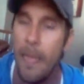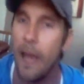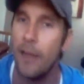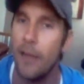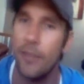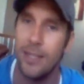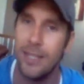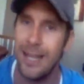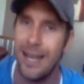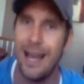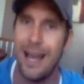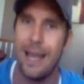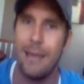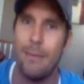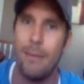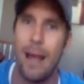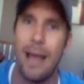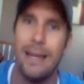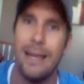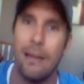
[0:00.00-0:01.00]
Now at the time,
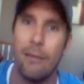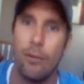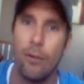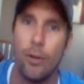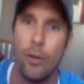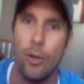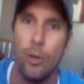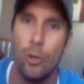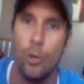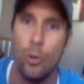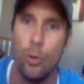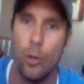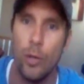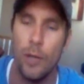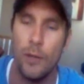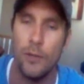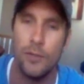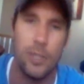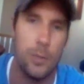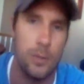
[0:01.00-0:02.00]
I never knew
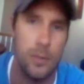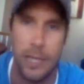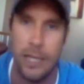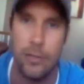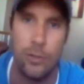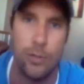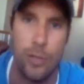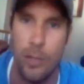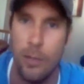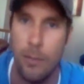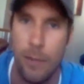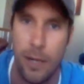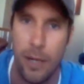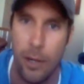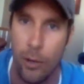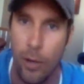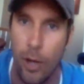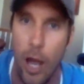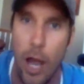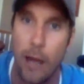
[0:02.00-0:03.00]
if she was interested in me
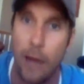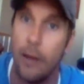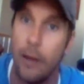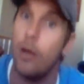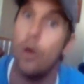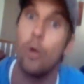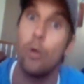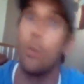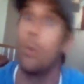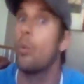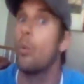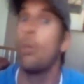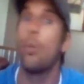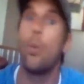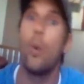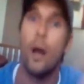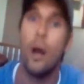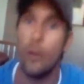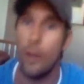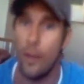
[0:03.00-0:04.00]
or not.
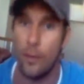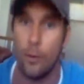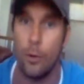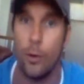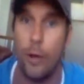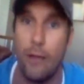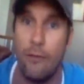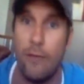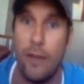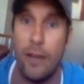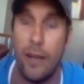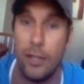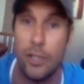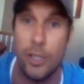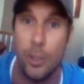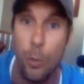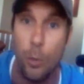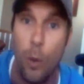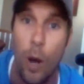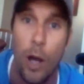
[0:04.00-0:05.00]
Well down the road, I found out
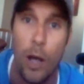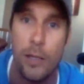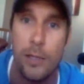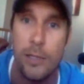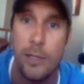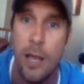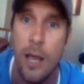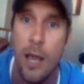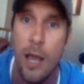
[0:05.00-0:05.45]
she was.